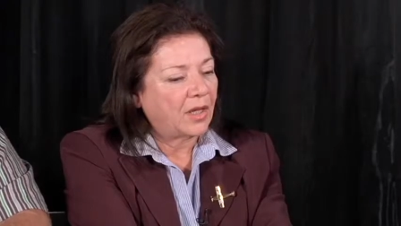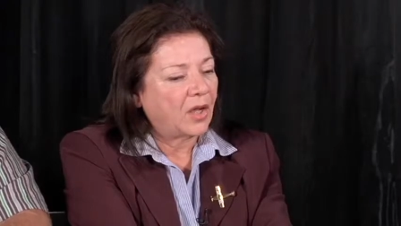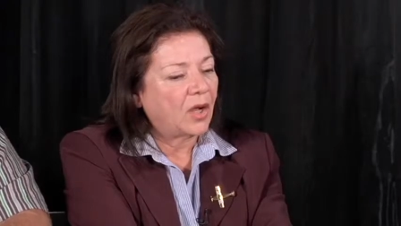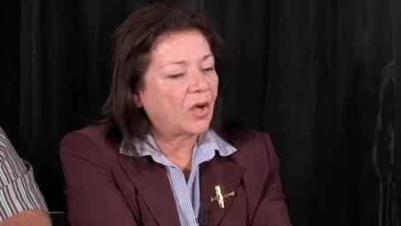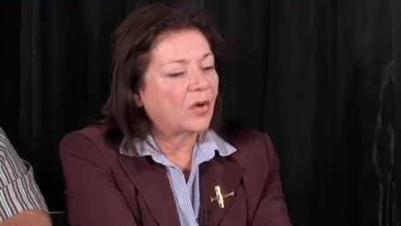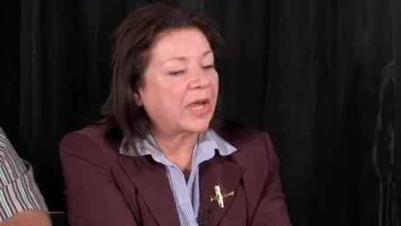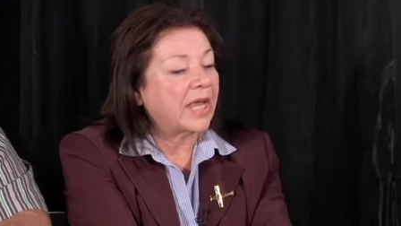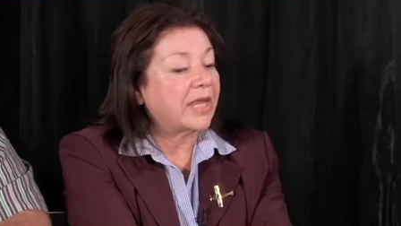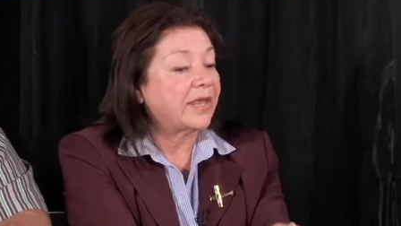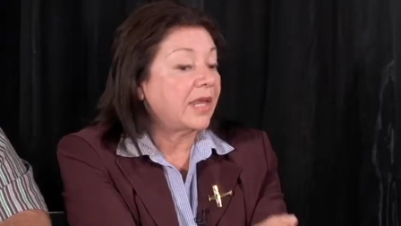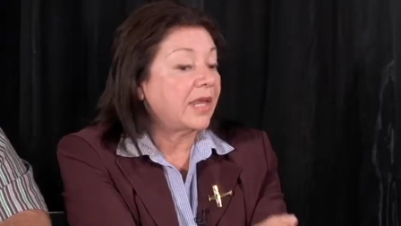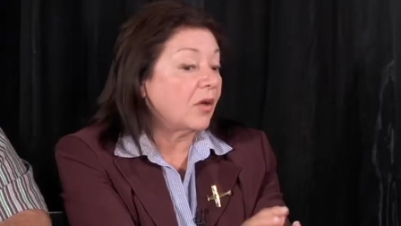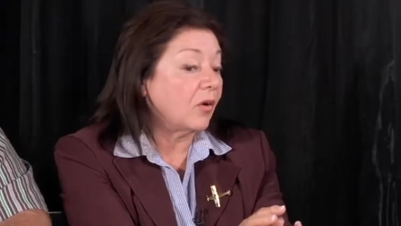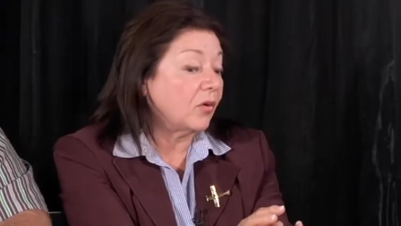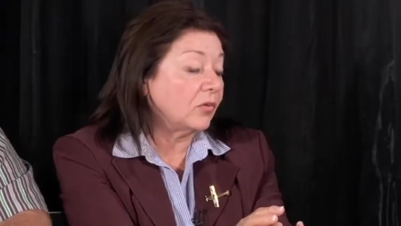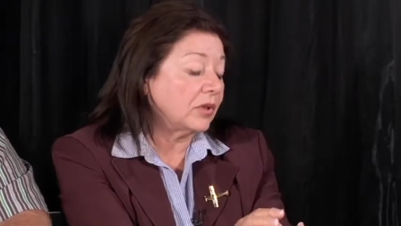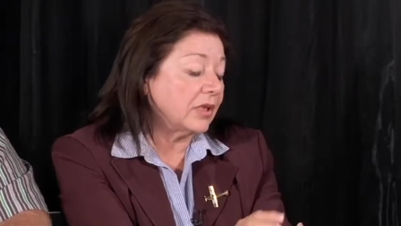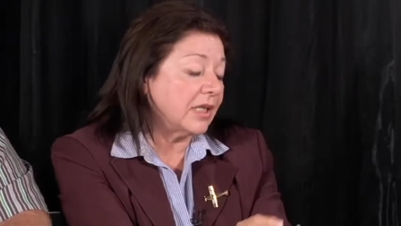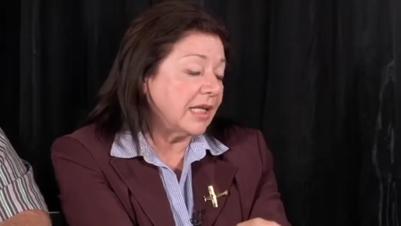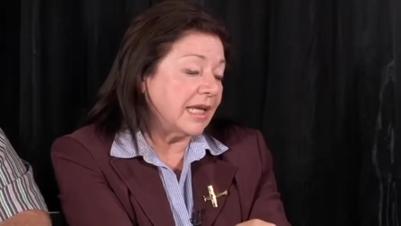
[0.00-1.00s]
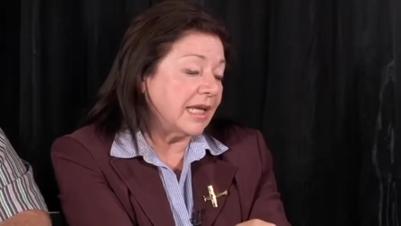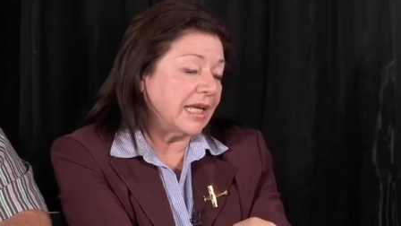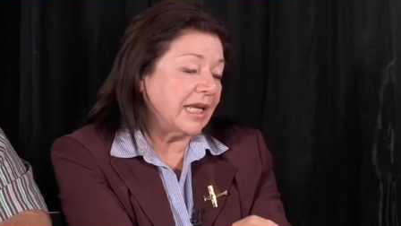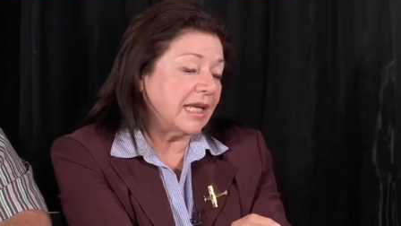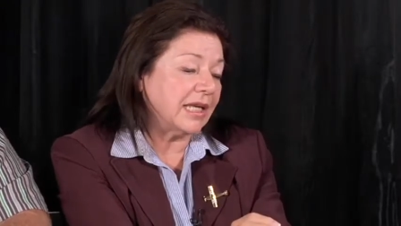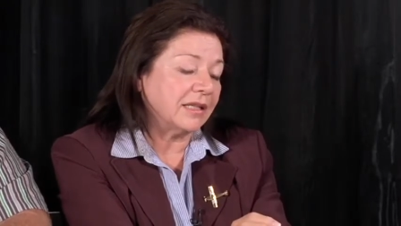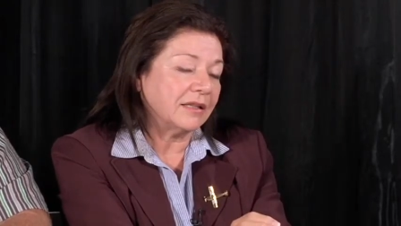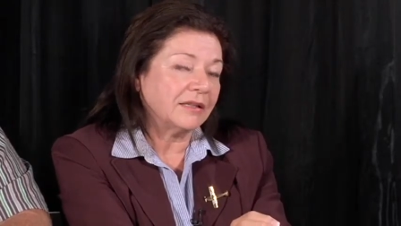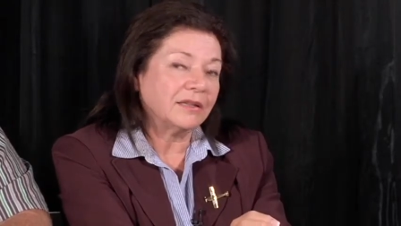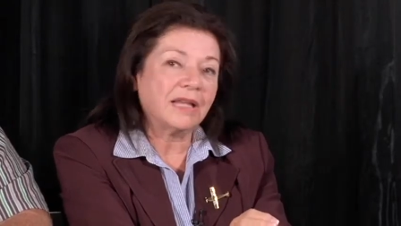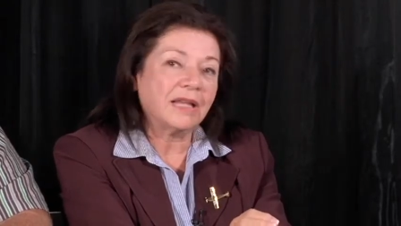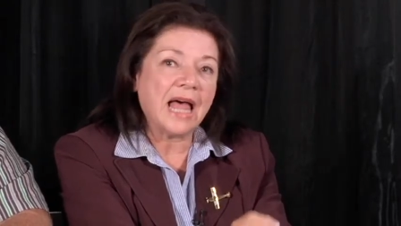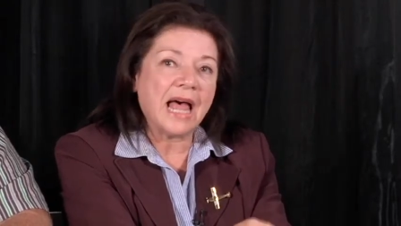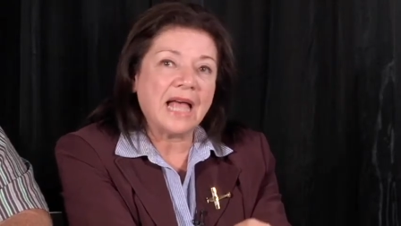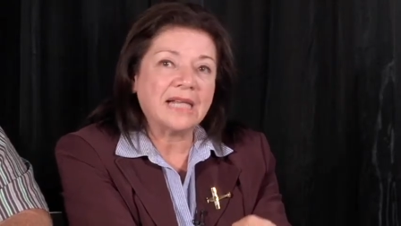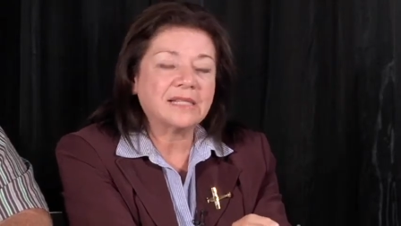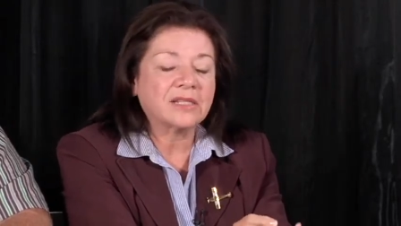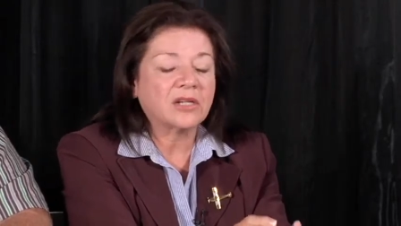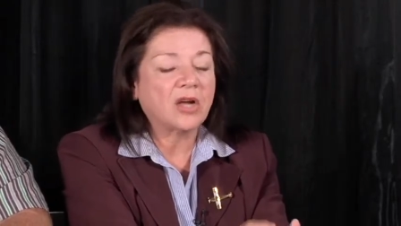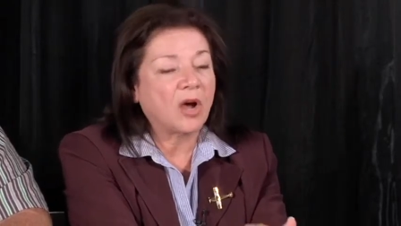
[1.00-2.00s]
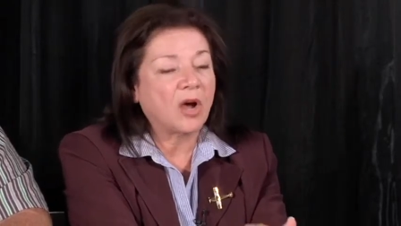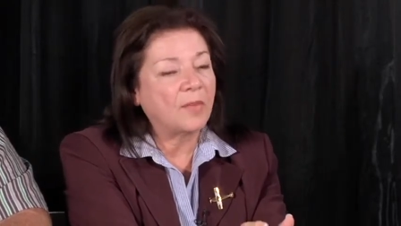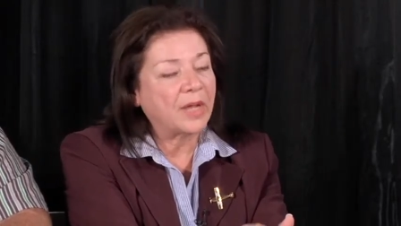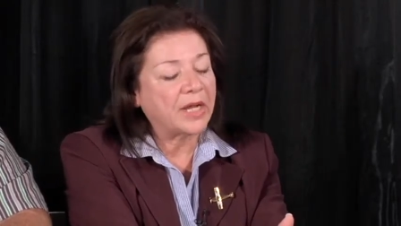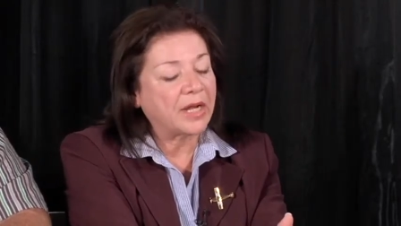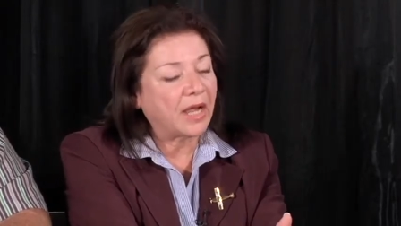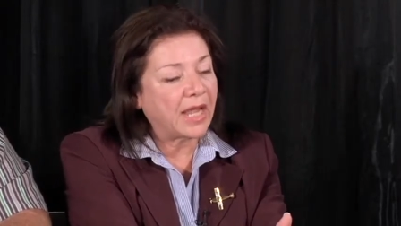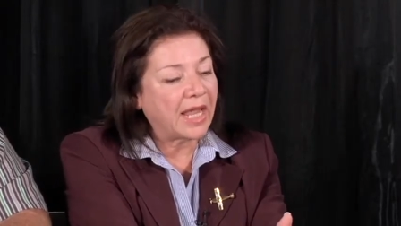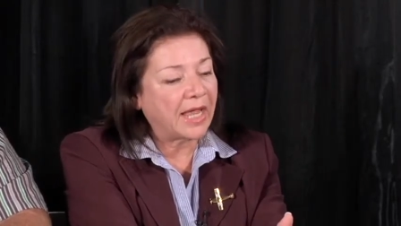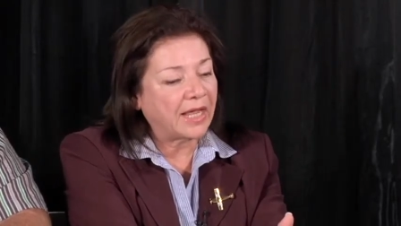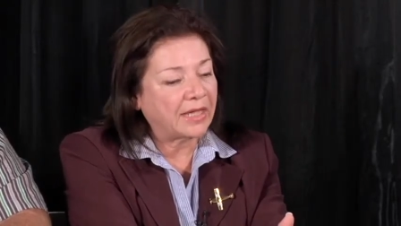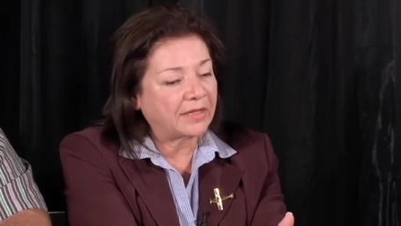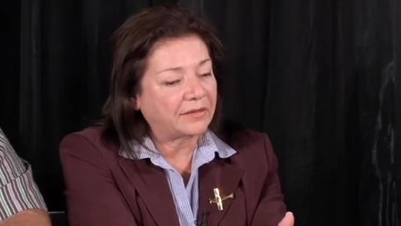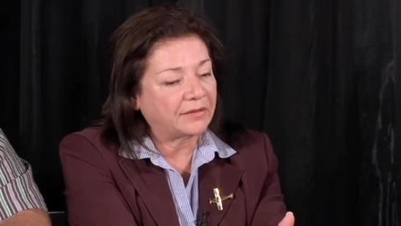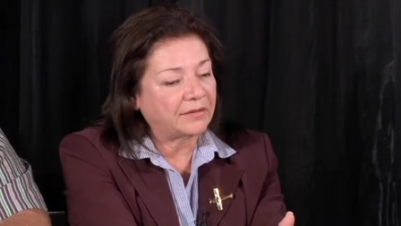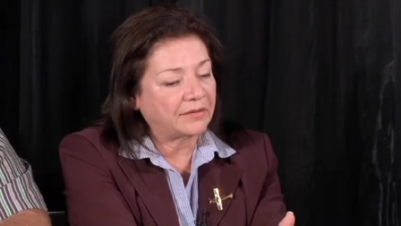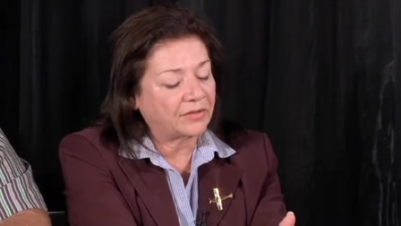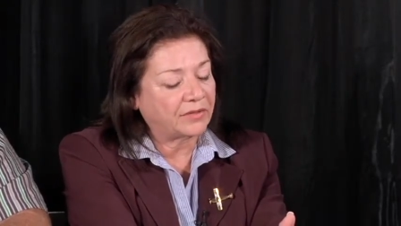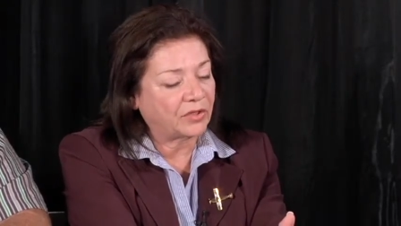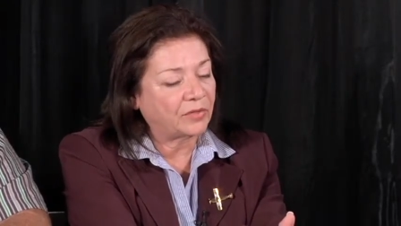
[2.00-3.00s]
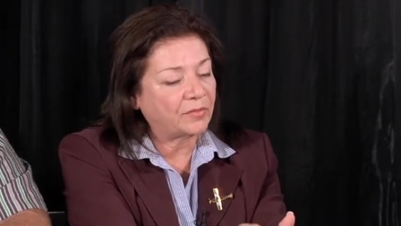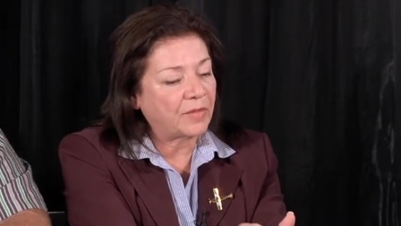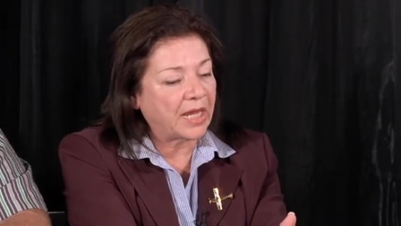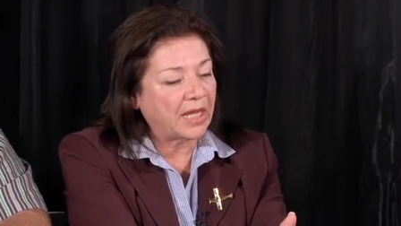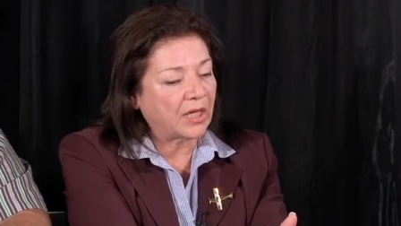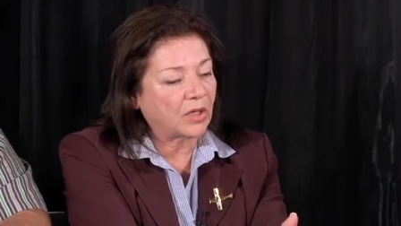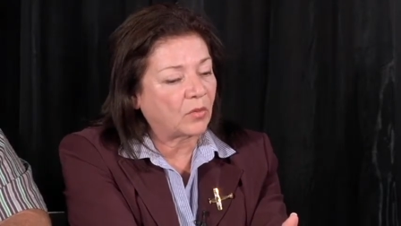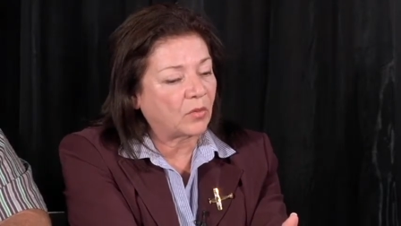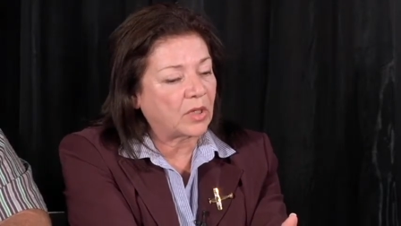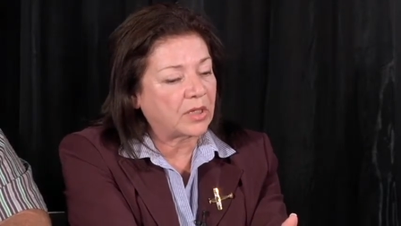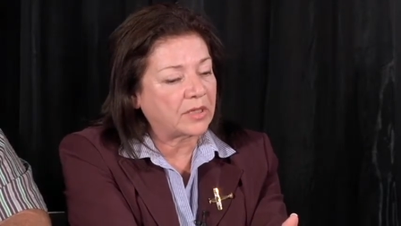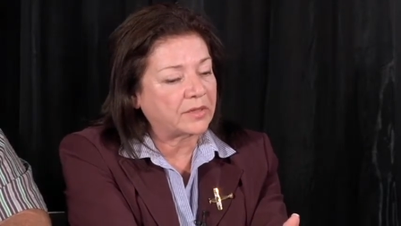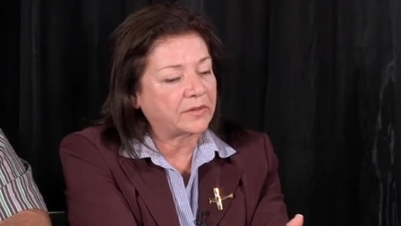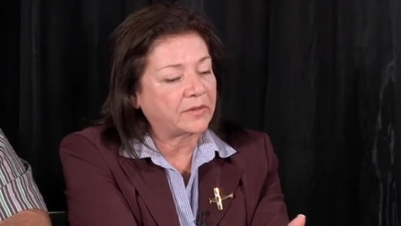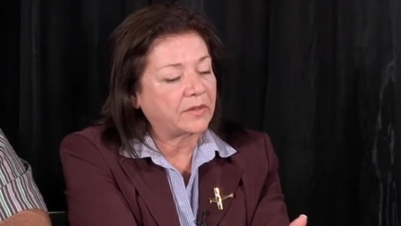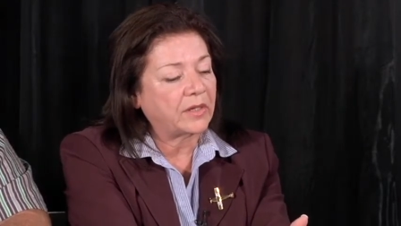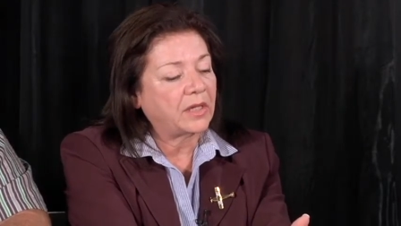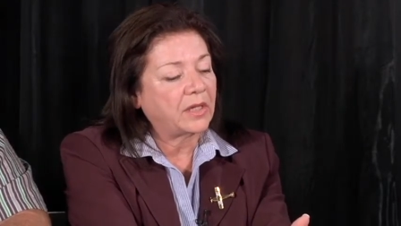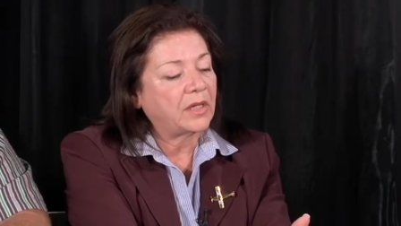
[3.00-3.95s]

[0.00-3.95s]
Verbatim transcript: okay, the only last comment I had to make was